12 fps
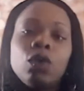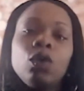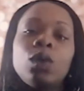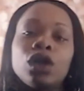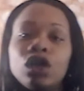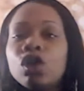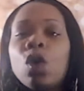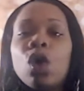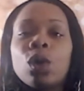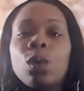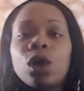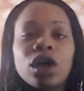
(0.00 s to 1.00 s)
who want to look
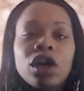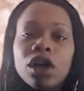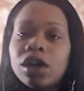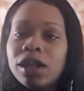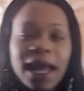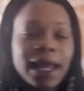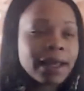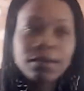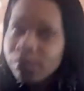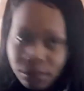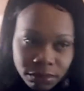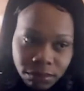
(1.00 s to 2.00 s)
awkward or like
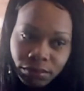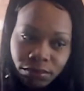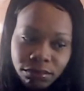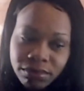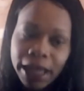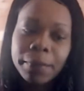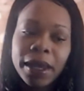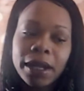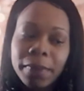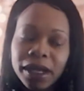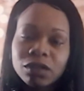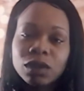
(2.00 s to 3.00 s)
they made
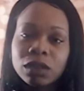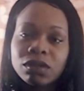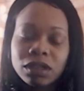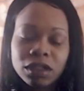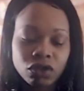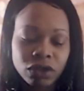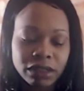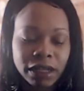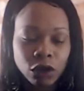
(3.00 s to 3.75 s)
a mess when they was getting dressed?